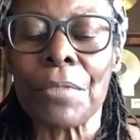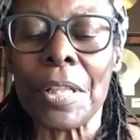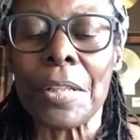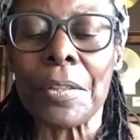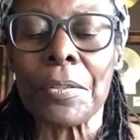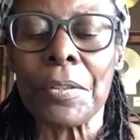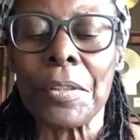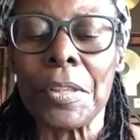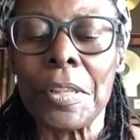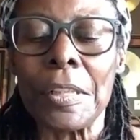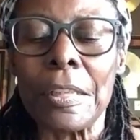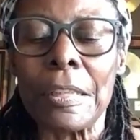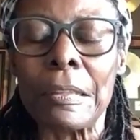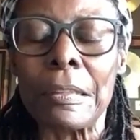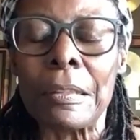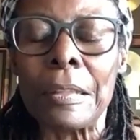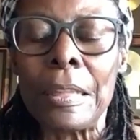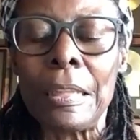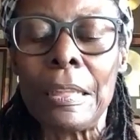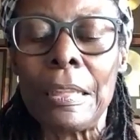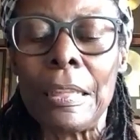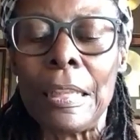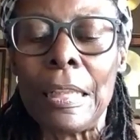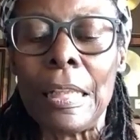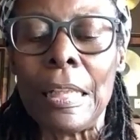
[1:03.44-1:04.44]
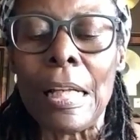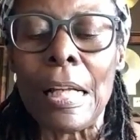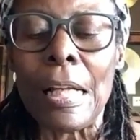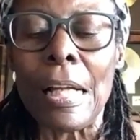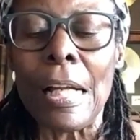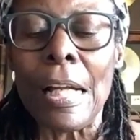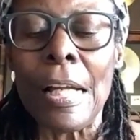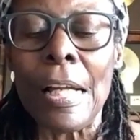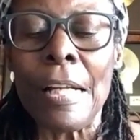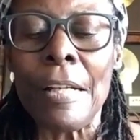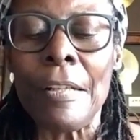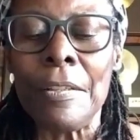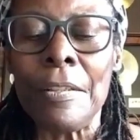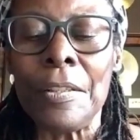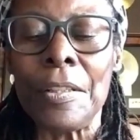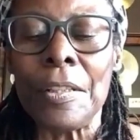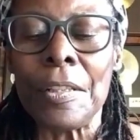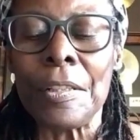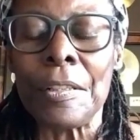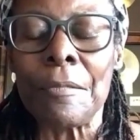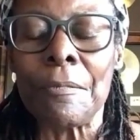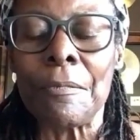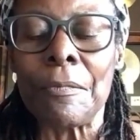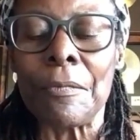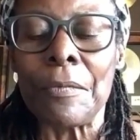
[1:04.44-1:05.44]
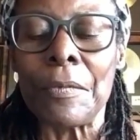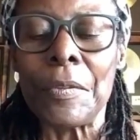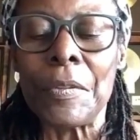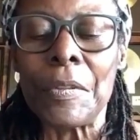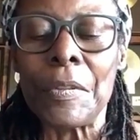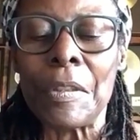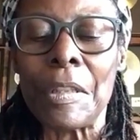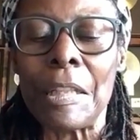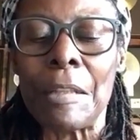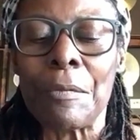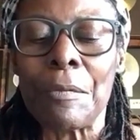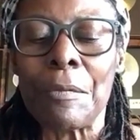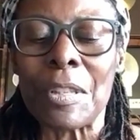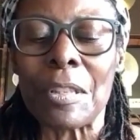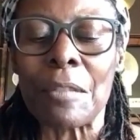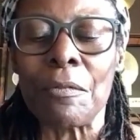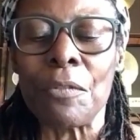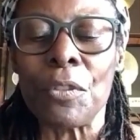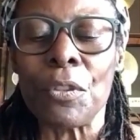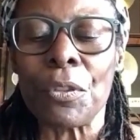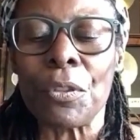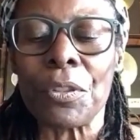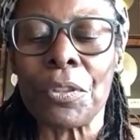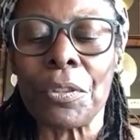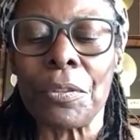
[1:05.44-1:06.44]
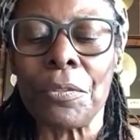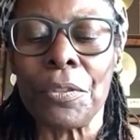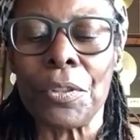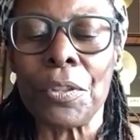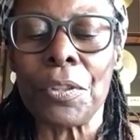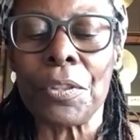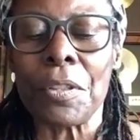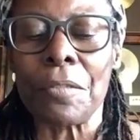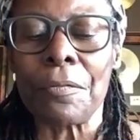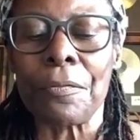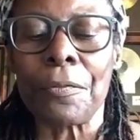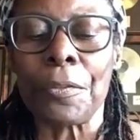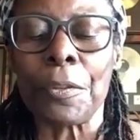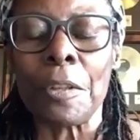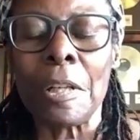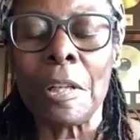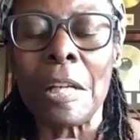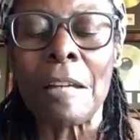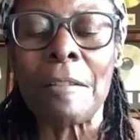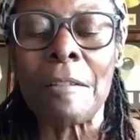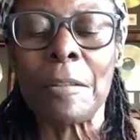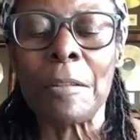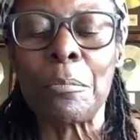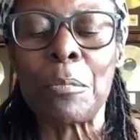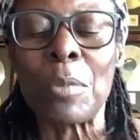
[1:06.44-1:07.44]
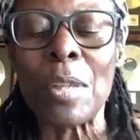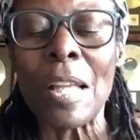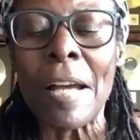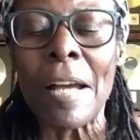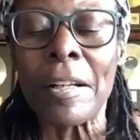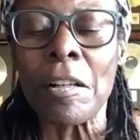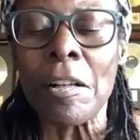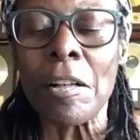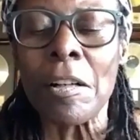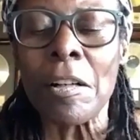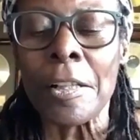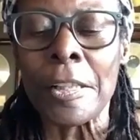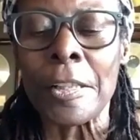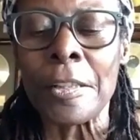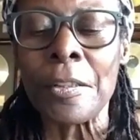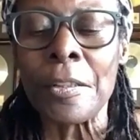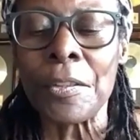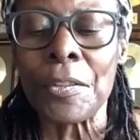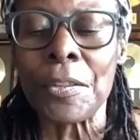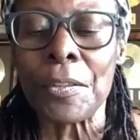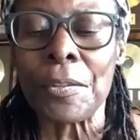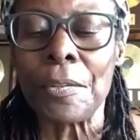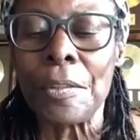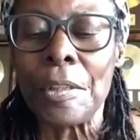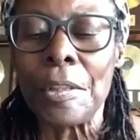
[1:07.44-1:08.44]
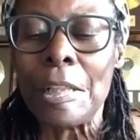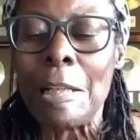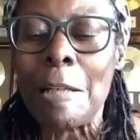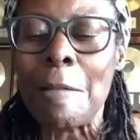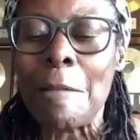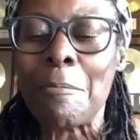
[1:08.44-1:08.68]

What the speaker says: record deal, and it was noted for having black artists.